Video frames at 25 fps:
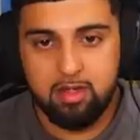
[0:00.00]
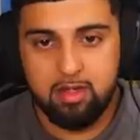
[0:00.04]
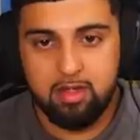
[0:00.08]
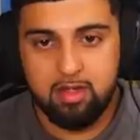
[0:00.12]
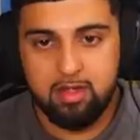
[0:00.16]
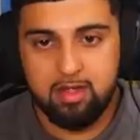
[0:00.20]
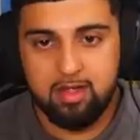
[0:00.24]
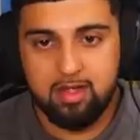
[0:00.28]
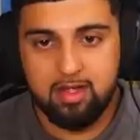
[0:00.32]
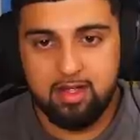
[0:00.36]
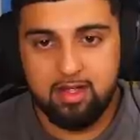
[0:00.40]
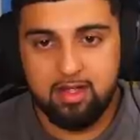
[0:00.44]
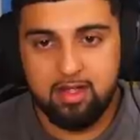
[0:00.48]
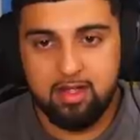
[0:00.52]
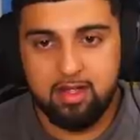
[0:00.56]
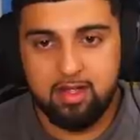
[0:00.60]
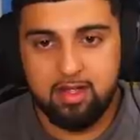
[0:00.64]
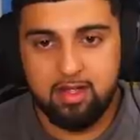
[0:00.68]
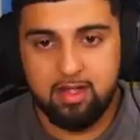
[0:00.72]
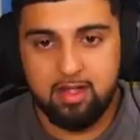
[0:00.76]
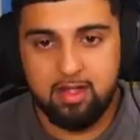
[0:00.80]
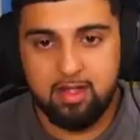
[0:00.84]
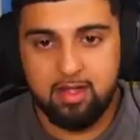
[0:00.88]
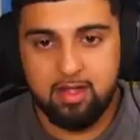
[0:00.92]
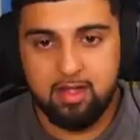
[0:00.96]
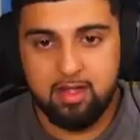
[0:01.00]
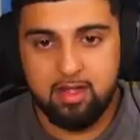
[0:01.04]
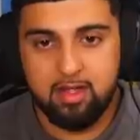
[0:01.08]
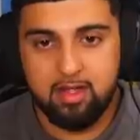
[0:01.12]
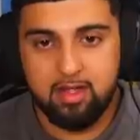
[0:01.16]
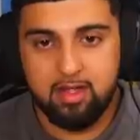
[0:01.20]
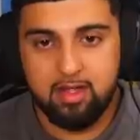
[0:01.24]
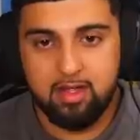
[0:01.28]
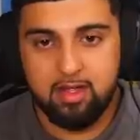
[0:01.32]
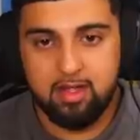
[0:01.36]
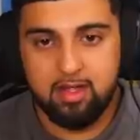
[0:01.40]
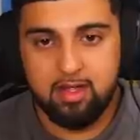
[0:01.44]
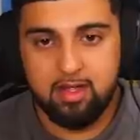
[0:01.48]

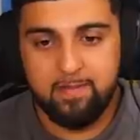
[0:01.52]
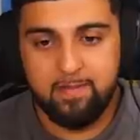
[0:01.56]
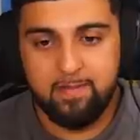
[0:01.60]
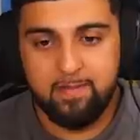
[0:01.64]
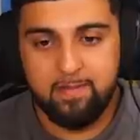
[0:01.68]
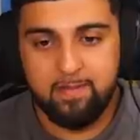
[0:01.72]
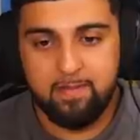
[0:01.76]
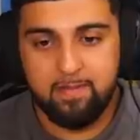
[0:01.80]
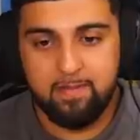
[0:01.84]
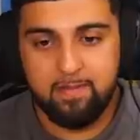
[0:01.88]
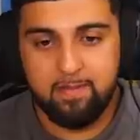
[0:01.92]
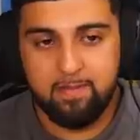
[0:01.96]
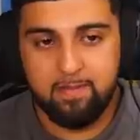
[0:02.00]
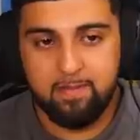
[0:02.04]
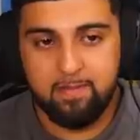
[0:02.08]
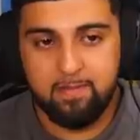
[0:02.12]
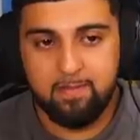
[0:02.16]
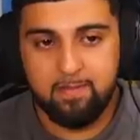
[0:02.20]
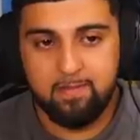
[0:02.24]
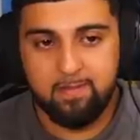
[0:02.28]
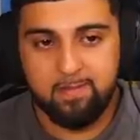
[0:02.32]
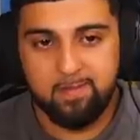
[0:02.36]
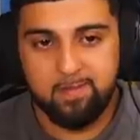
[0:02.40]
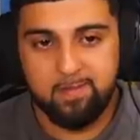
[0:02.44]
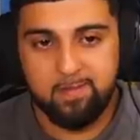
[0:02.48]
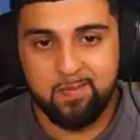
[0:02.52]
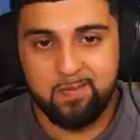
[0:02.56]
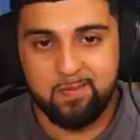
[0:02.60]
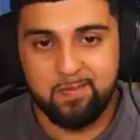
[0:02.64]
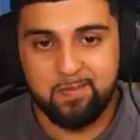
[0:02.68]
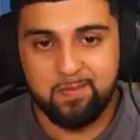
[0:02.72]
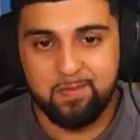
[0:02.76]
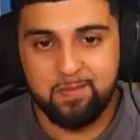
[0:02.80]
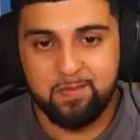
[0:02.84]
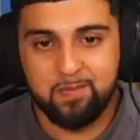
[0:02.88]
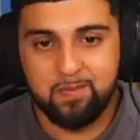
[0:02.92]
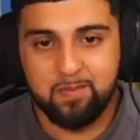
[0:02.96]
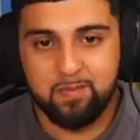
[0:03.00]

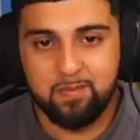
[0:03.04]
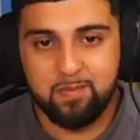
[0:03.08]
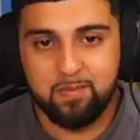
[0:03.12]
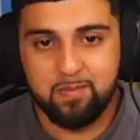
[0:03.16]
[no speech]